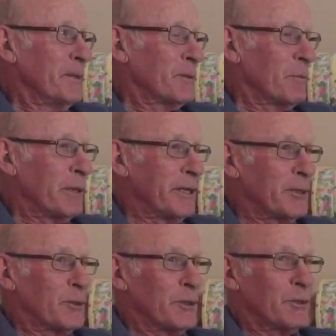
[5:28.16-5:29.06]
Somebody
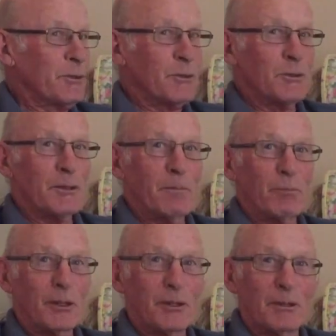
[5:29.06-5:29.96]
got scissors, and some
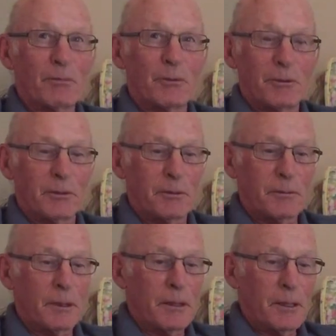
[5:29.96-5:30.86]
picked up the
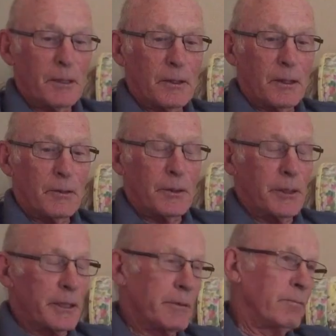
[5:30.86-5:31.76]

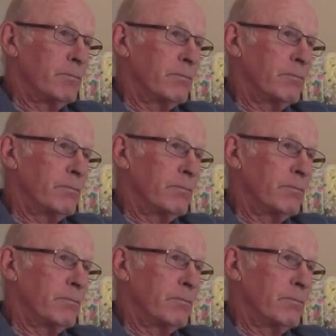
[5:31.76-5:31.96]
dead